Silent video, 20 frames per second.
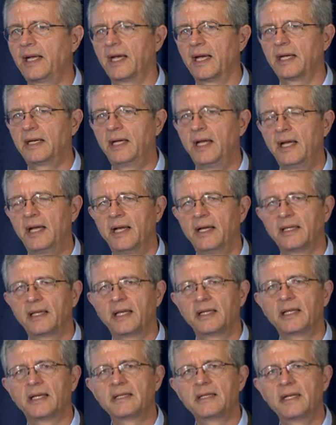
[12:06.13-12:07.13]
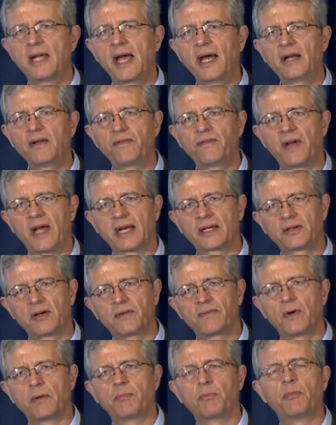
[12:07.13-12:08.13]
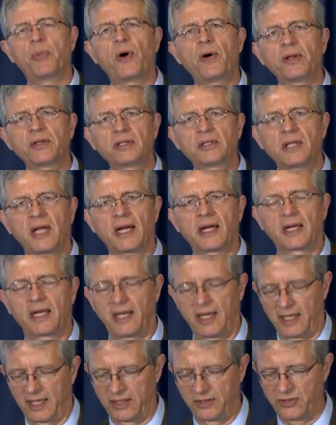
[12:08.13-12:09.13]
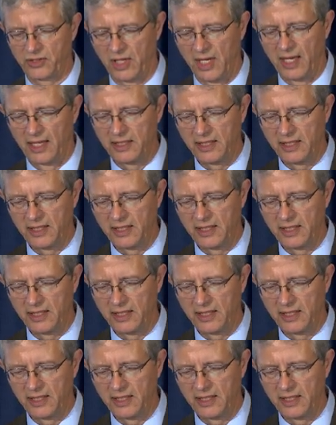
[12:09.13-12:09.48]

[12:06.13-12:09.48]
in, then the net effect over both decades,